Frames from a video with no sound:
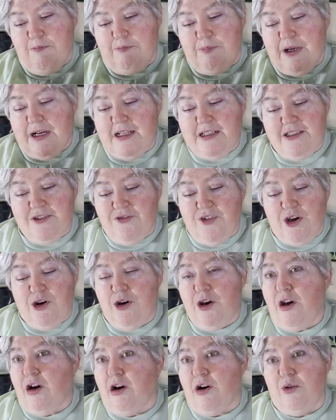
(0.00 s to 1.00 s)
But it's a
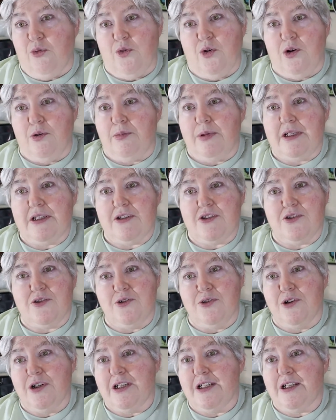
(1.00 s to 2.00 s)
very heartwarming
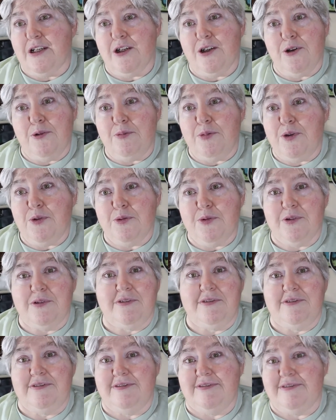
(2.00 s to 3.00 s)
story, and I hope you will
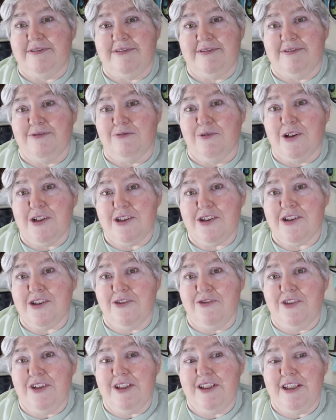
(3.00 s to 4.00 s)
watch
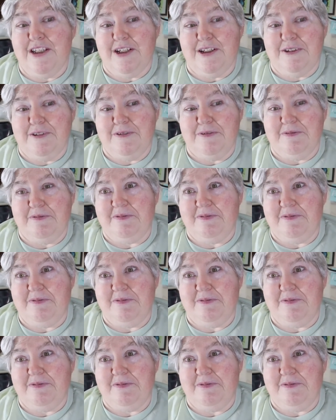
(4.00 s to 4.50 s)
the video.